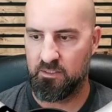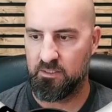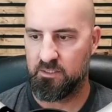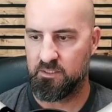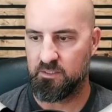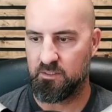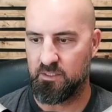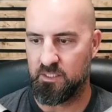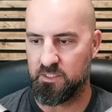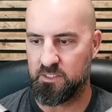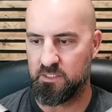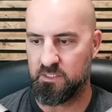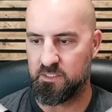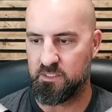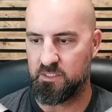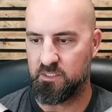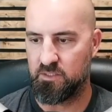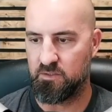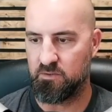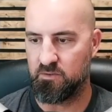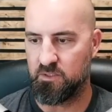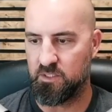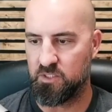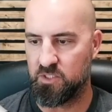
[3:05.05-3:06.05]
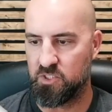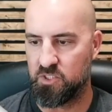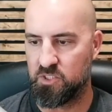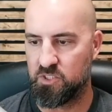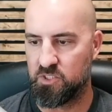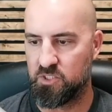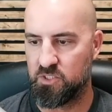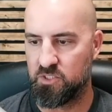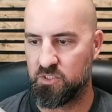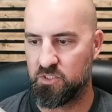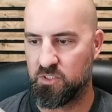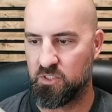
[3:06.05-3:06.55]
So let's just do
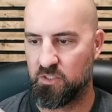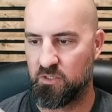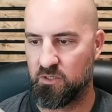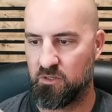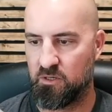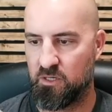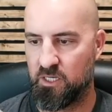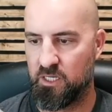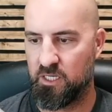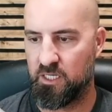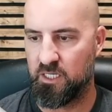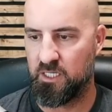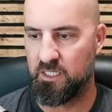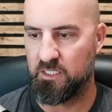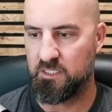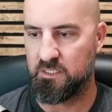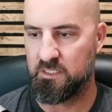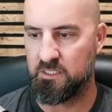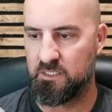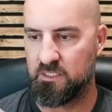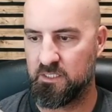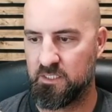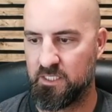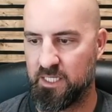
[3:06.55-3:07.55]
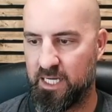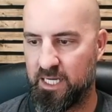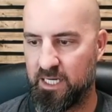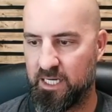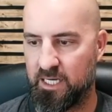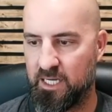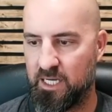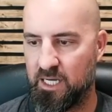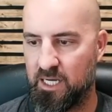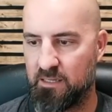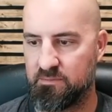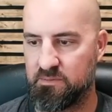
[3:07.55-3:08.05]

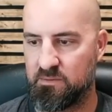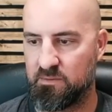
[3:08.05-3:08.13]
insurance.com.